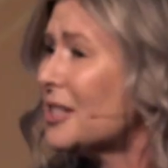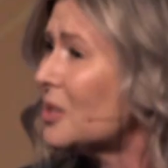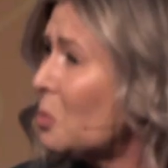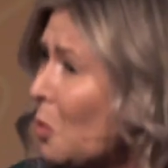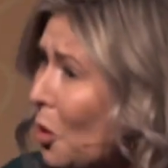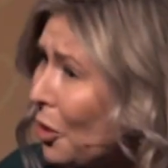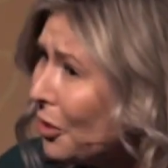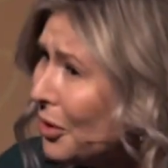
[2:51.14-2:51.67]
this
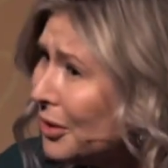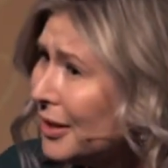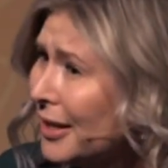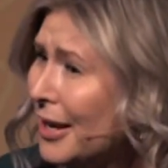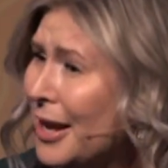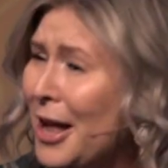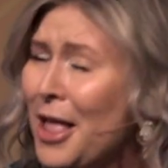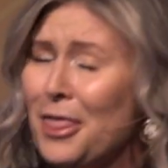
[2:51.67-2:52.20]
world,
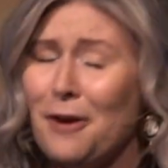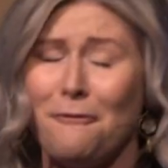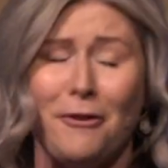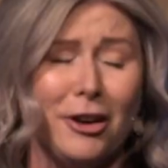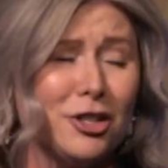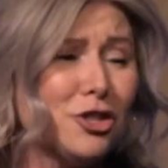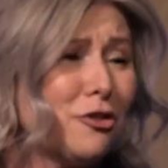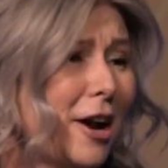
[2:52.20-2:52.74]
the
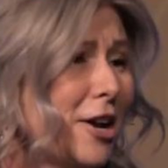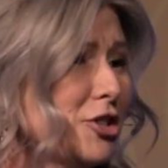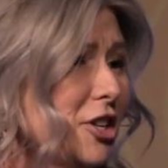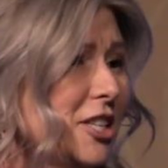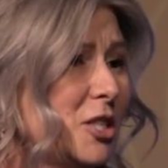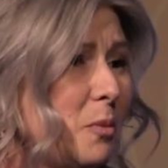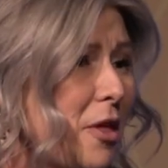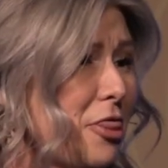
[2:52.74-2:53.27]

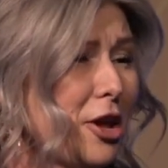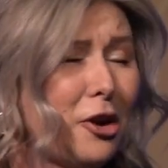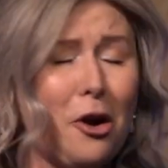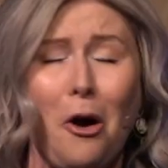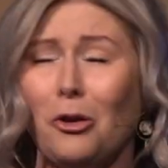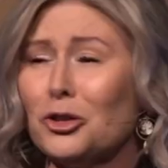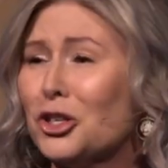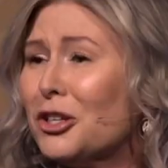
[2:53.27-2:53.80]
frustrations with the
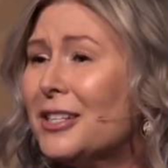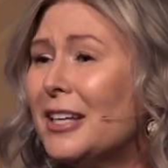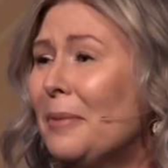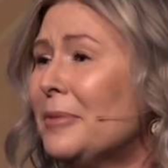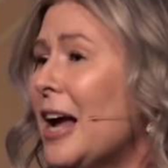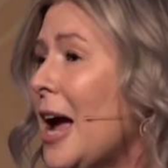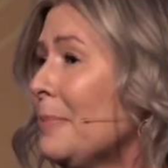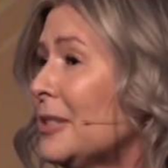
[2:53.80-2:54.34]
culture,
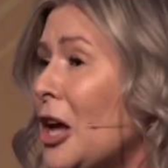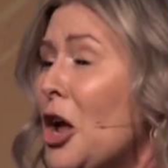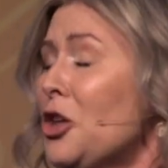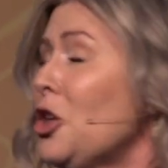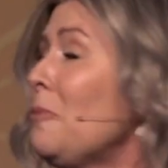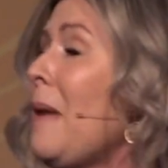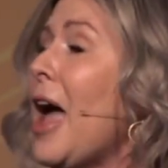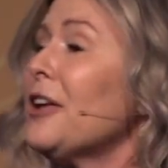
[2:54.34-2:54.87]
sometimes
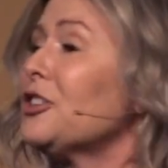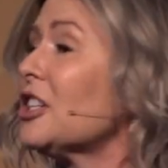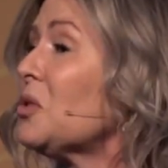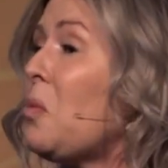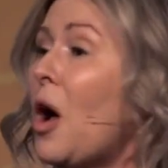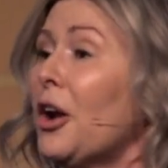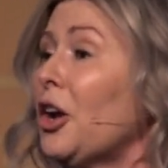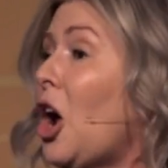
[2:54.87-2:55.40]
you may
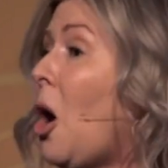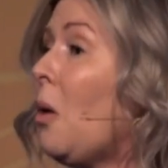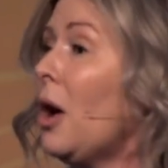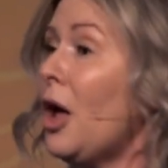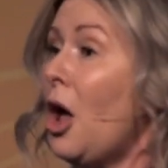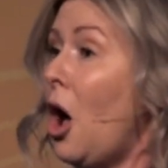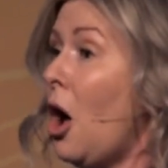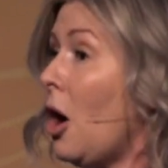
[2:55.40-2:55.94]
just want to go
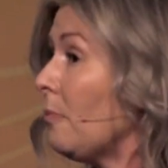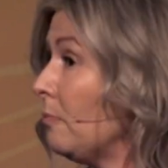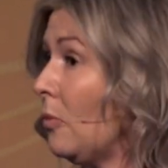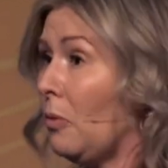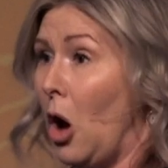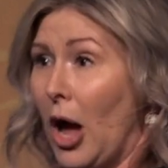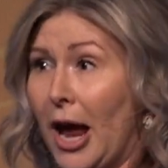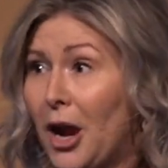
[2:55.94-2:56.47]

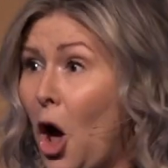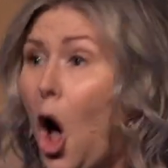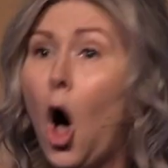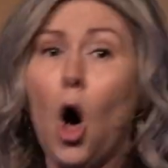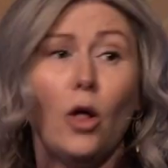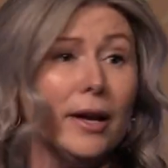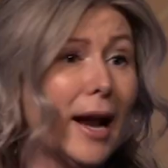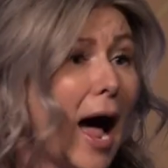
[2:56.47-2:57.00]
in a
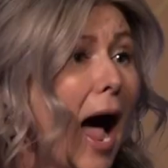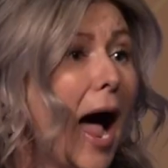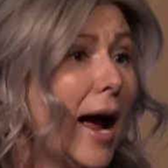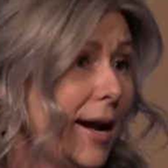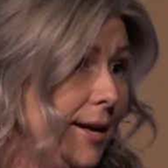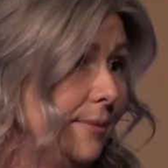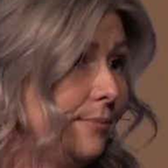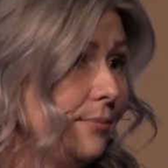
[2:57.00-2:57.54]
hole and
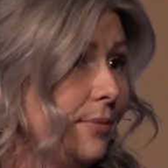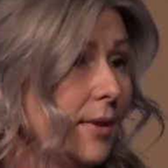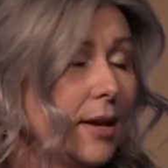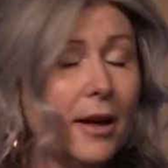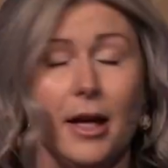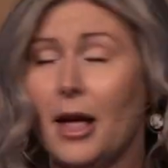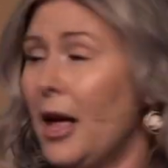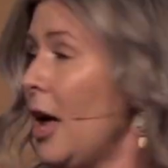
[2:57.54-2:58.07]
hide.
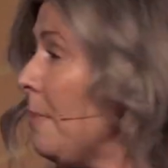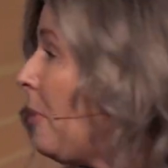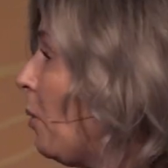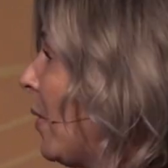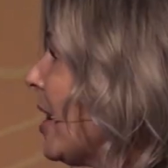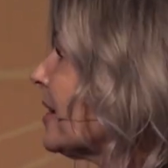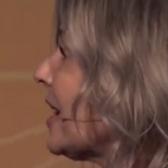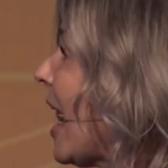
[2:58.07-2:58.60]

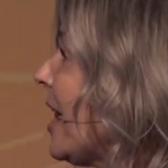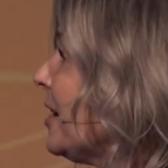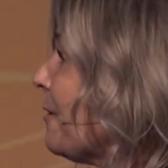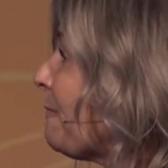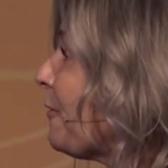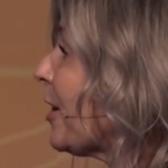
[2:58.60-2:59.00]
But we tend to